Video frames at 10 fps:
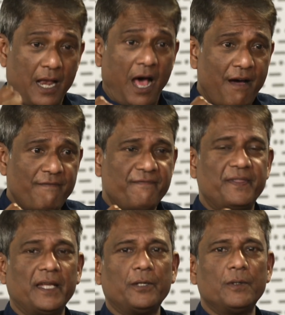love
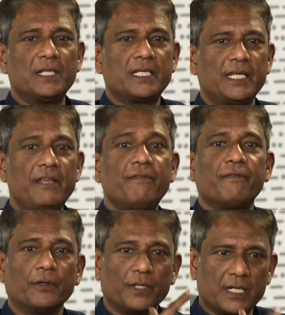that you will see
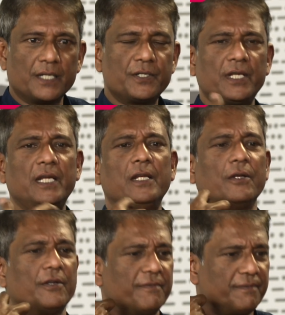for the country, a
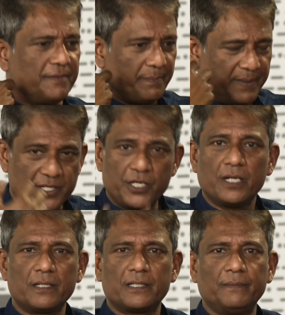lot of
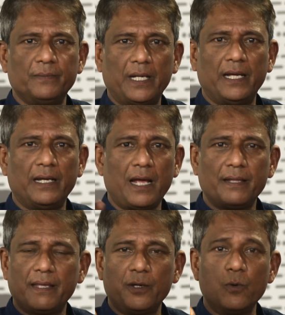patriotism, and I
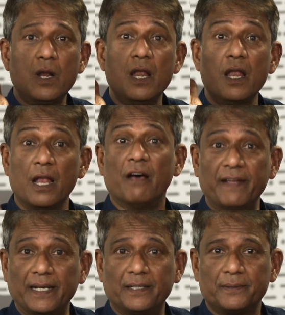think you would love
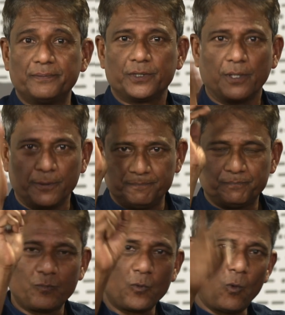it. So
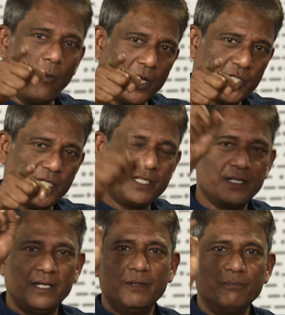watch it,
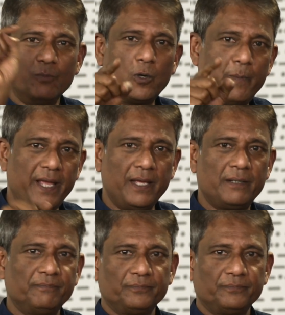Mukhbir.